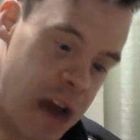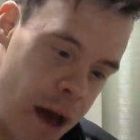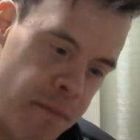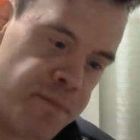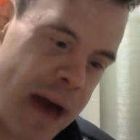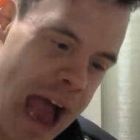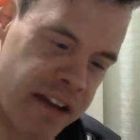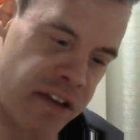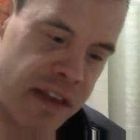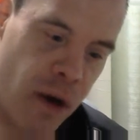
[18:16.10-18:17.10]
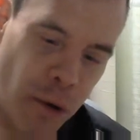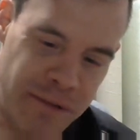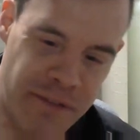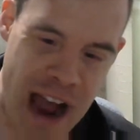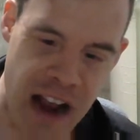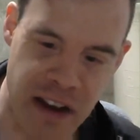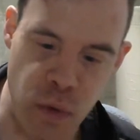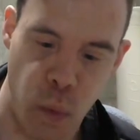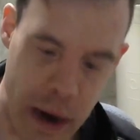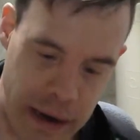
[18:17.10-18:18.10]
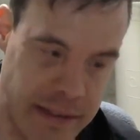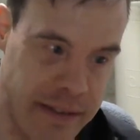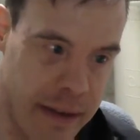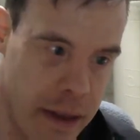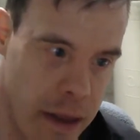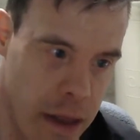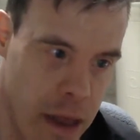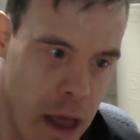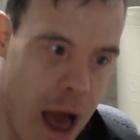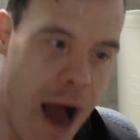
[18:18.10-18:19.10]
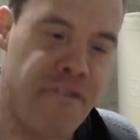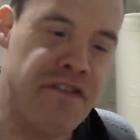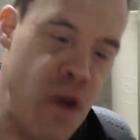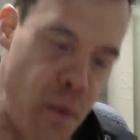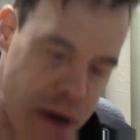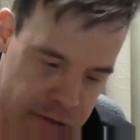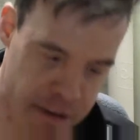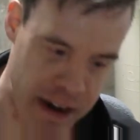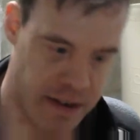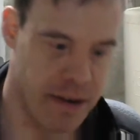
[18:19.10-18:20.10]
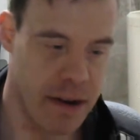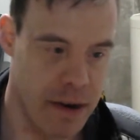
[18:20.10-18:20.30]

come back to the old-fashioned ways of doing it right.